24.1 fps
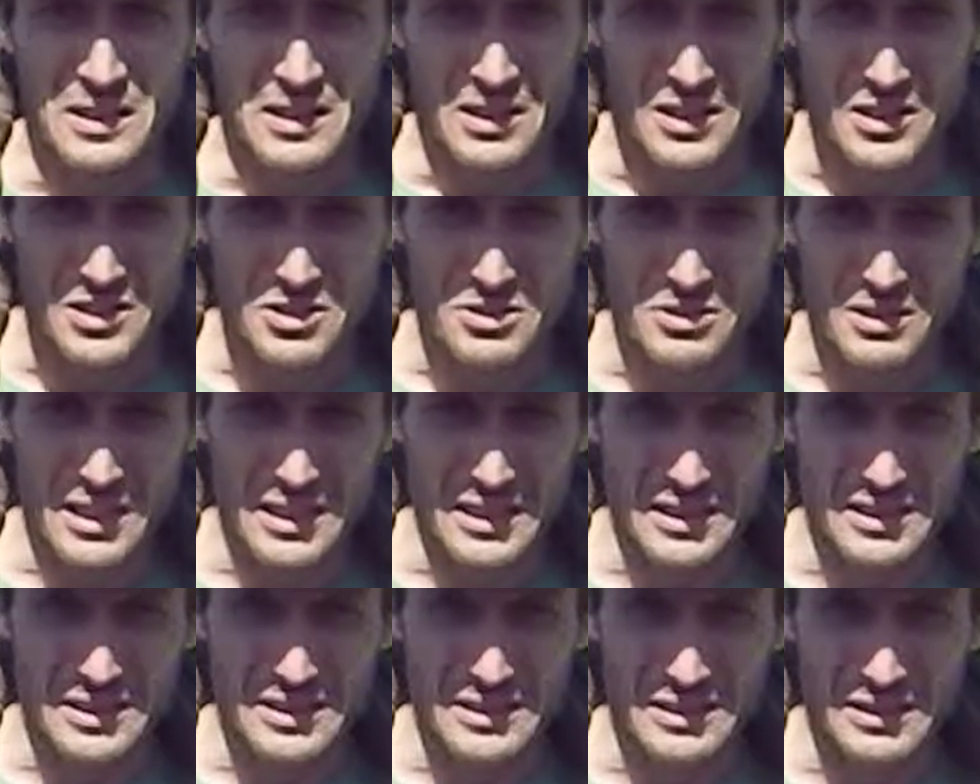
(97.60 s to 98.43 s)

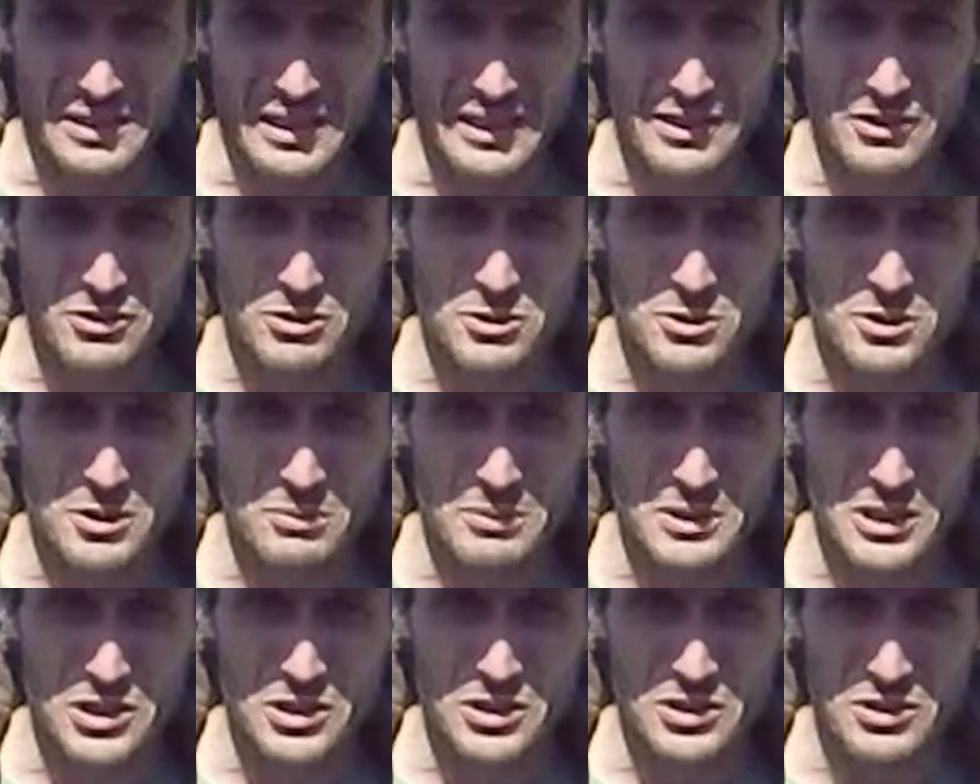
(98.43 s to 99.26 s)
Australian Electoral
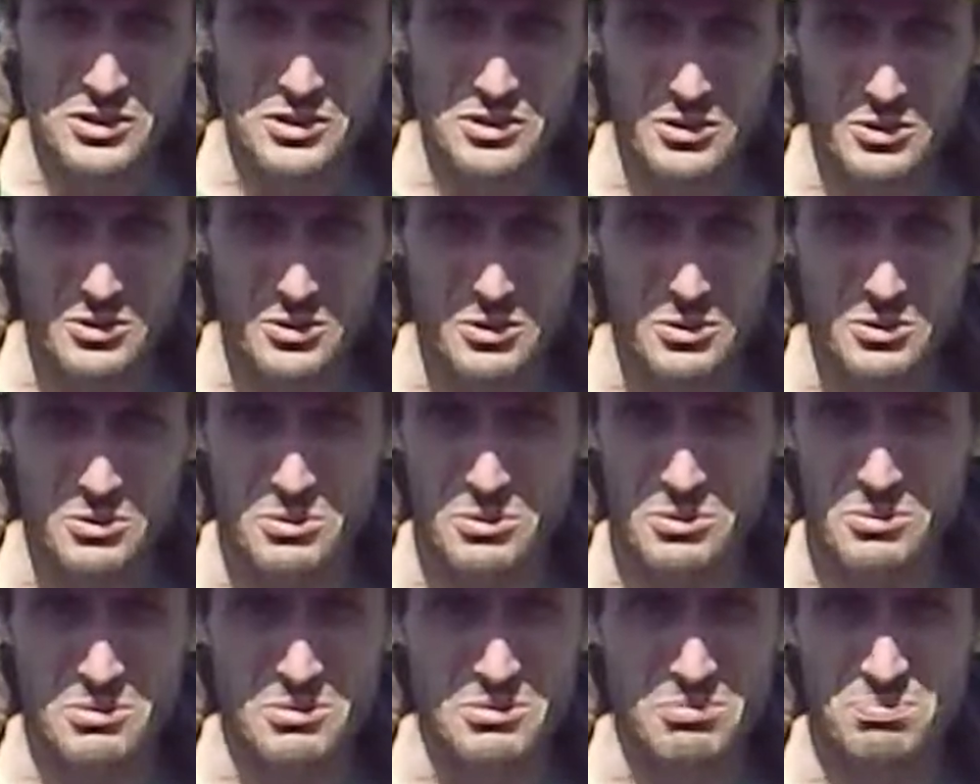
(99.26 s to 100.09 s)
Commission to
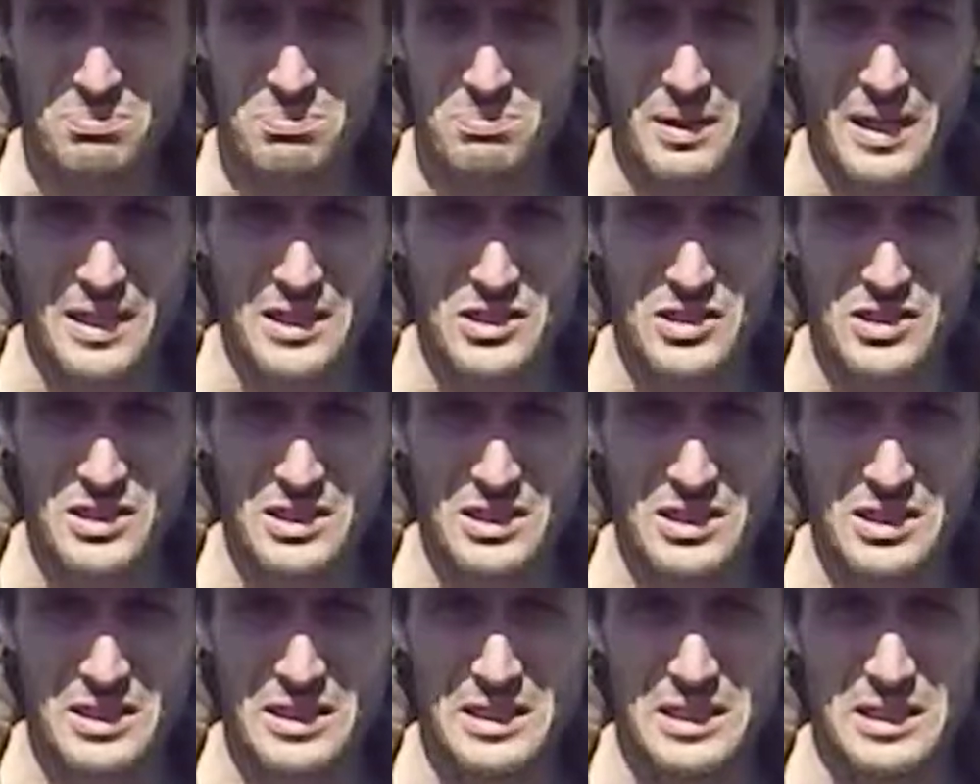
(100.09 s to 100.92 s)

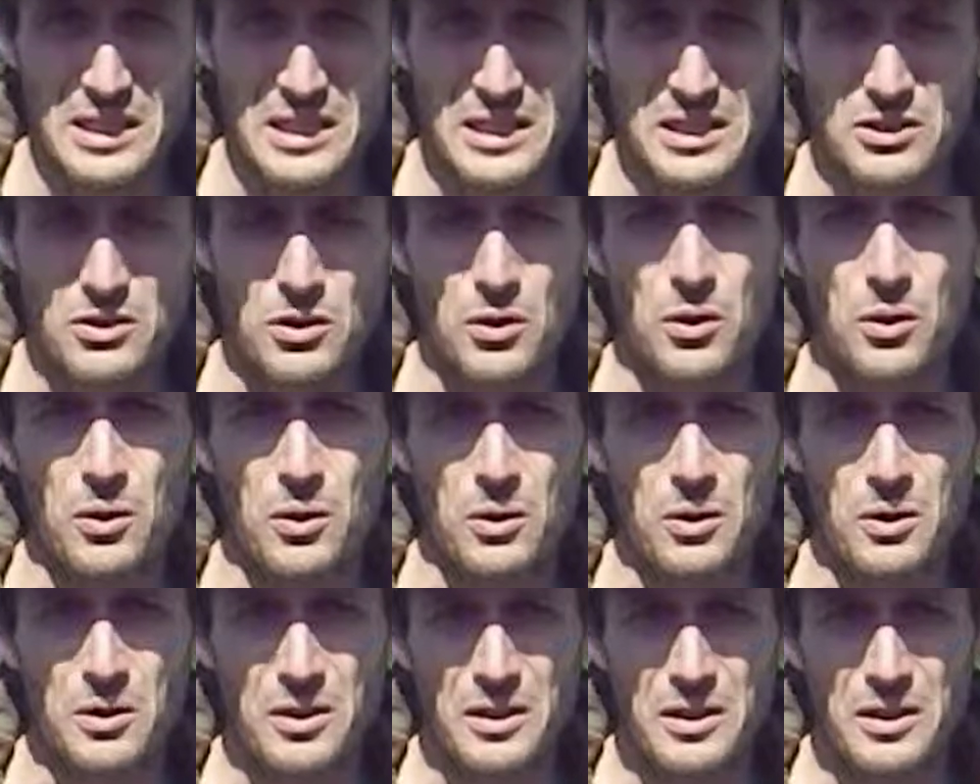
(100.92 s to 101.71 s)
basically ignore.